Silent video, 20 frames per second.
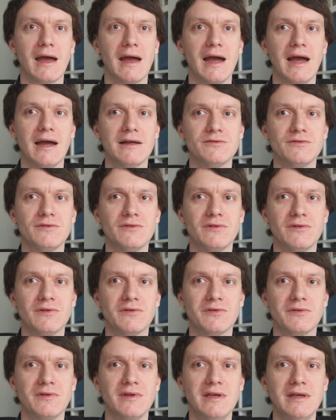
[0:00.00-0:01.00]
And
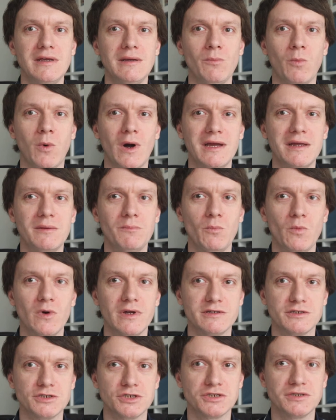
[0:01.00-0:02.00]
the way in
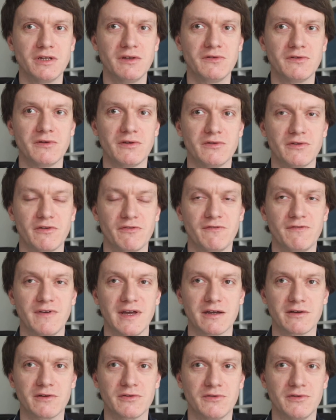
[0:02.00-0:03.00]
which this has
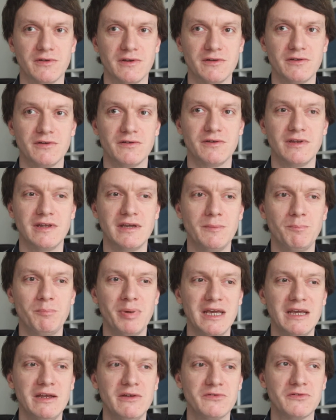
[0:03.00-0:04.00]
affected the
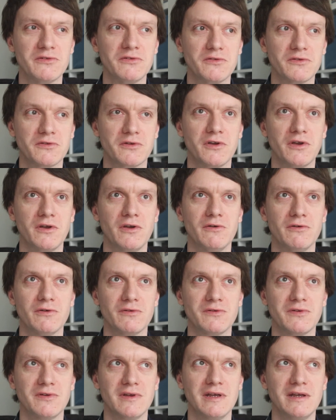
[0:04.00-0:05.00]
peace and
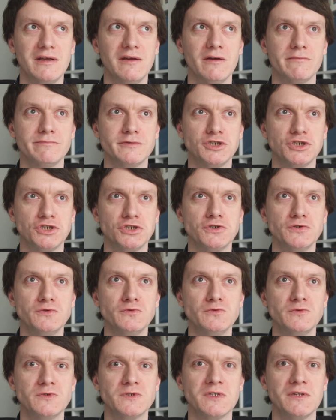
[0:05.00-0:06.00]
security of
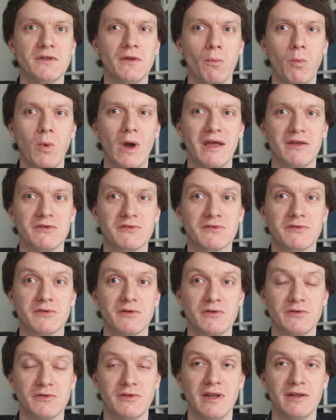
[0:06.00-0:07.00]
Jews in the West
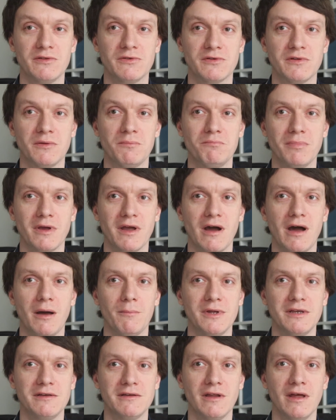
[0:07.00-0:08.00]
has led to them
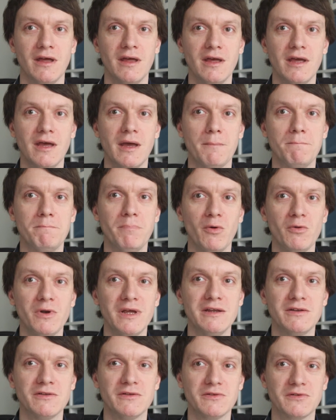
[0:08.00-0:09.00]
becoming
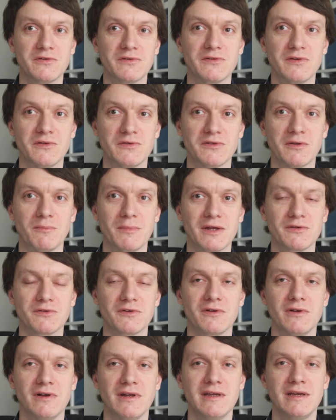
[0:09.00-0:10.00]
bullied and
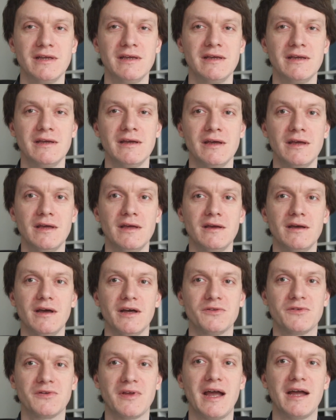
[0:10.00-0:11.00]
systematically
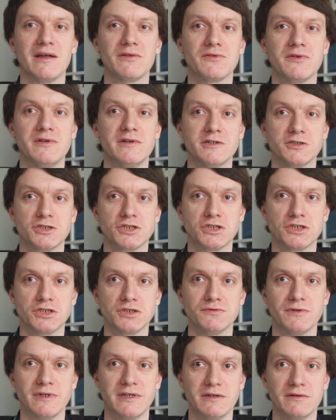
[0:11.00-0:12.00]
attacked in the
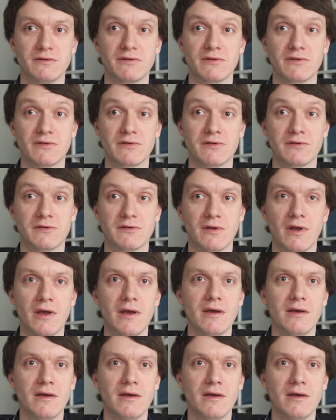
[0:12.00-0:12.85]
streets.